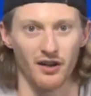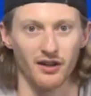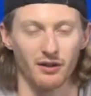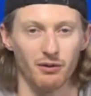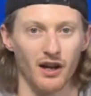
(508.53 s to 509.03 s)
I
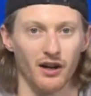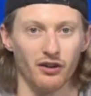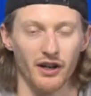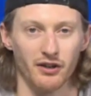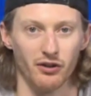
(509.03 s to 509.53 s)
think we got a
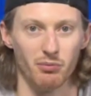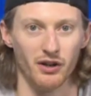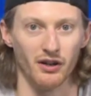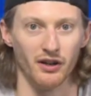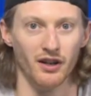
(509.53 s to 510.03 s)
great group
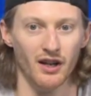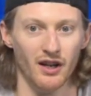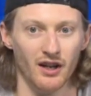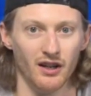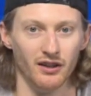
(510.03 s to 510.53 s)
here, and
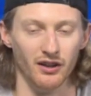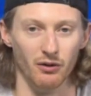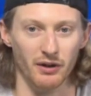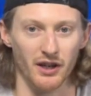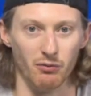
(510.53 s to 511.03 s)
you
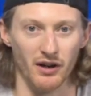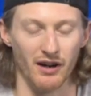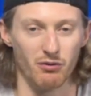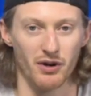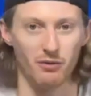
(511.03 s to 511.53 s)
know, we can win.
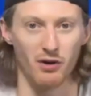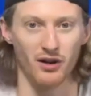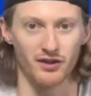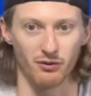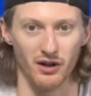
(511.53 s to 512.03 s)
Everybody
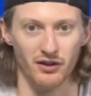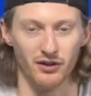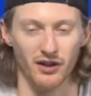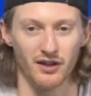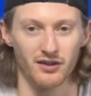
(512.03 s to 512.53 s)
wants to win
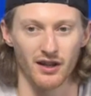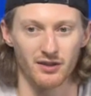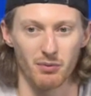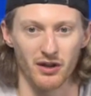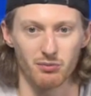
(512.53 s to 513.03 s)
too. That's
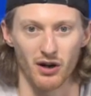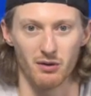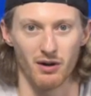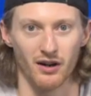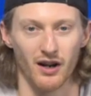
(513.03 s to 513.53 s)
the best
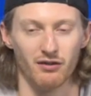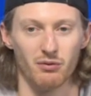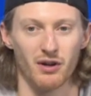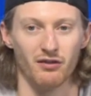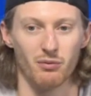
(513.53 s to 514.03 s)
part about it.
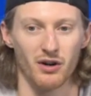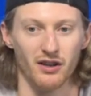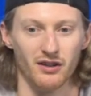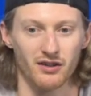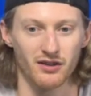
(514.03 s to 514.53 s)

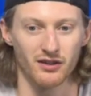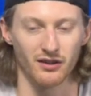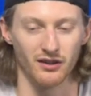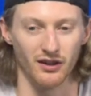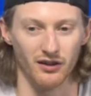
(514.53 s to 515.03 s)
Everybody is,
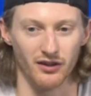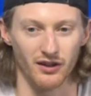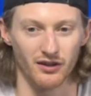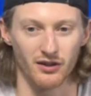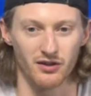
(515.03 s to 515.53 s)
you know,
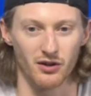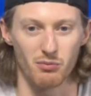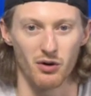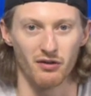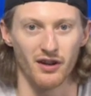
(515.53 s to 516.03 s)
they're so
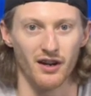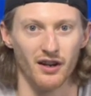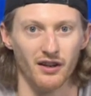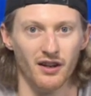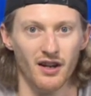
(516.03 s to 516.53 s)
motivated.
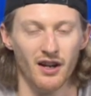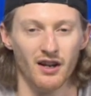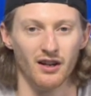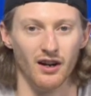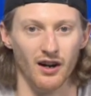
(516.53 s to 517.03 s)

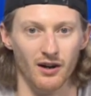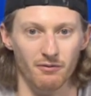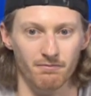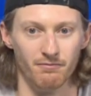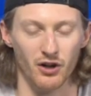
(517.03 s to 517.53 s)

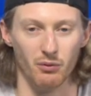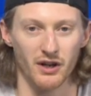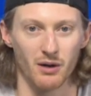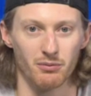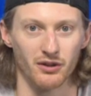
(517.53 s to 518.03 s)
And you know, we
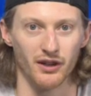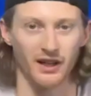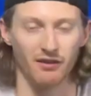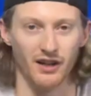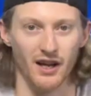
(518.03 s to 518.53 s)
come to the
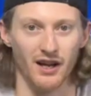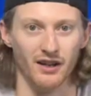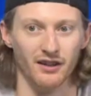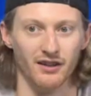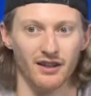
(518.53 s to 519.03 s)
rink every day,
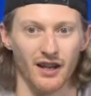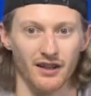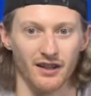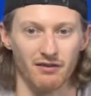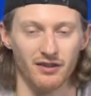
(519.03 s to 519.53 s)
and I
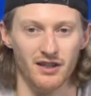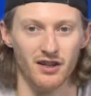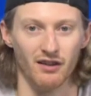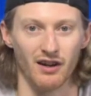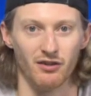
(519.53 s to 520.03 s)
think that feeds
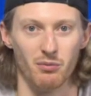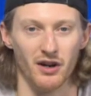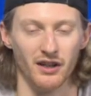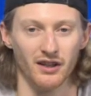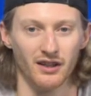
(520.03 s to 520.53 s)
off
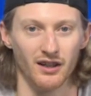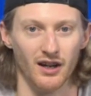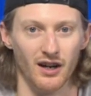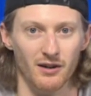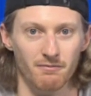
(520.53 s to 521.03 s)
everybody.
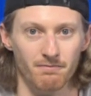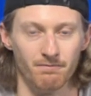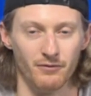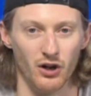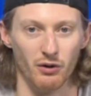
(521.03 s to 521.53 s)
You
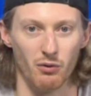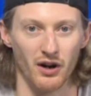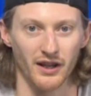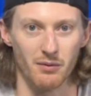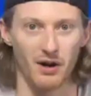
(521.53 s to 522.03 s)
know, we
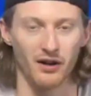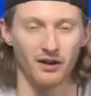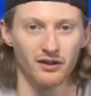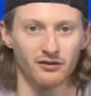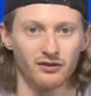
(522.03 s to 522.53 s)
want to get better.